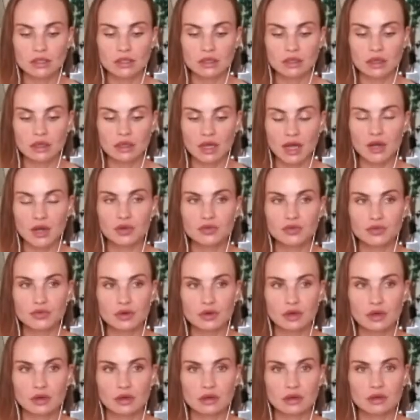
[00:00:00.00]
kind of
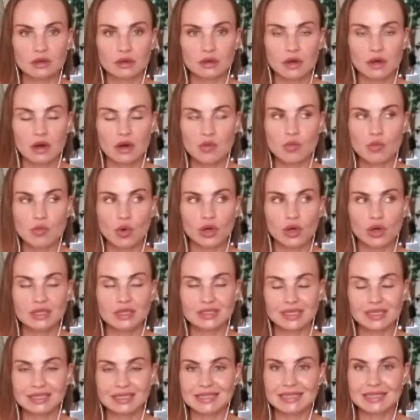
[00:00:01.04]

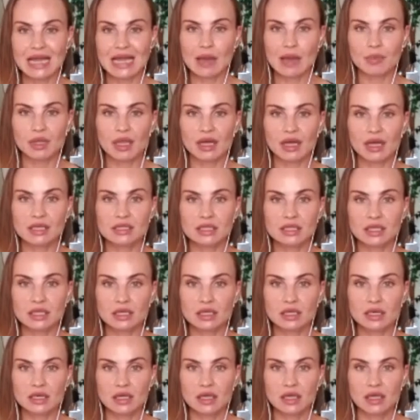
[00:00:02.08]
harmonious and
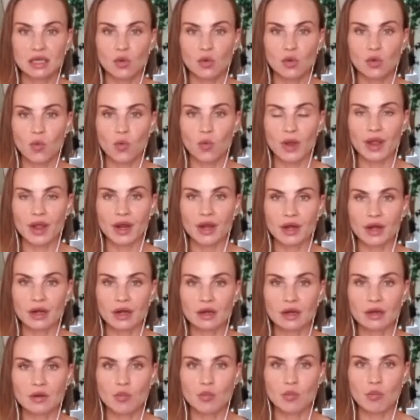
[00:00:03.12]
stabilizing,
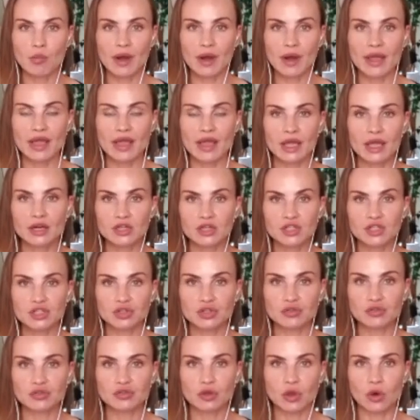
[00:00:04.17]
where my energy
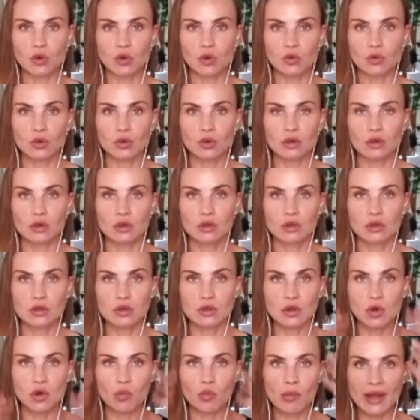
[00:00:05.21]
flow,
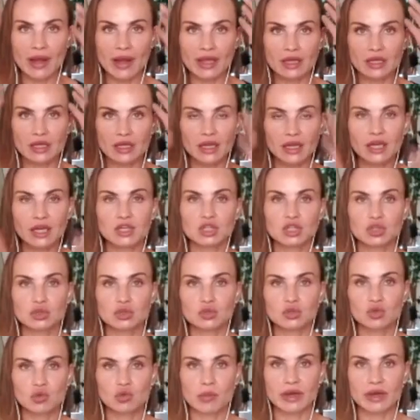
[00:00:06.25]
my connection to my